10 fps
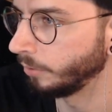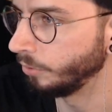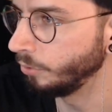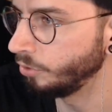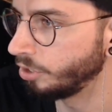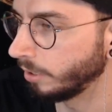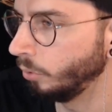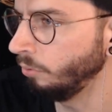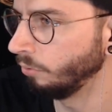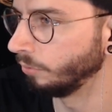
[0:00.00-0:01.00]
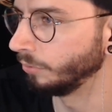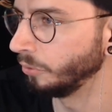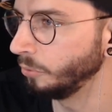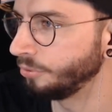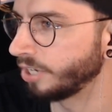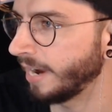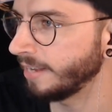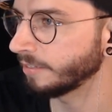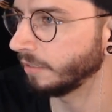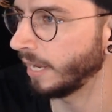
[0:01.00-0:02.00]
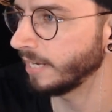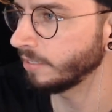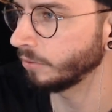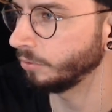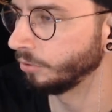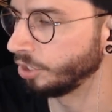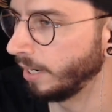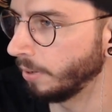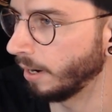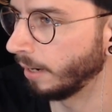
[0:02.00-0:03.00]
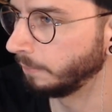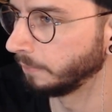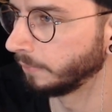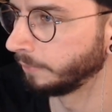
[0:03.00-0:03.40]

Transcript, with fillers: new j ooh, new jazz, classical J-pop.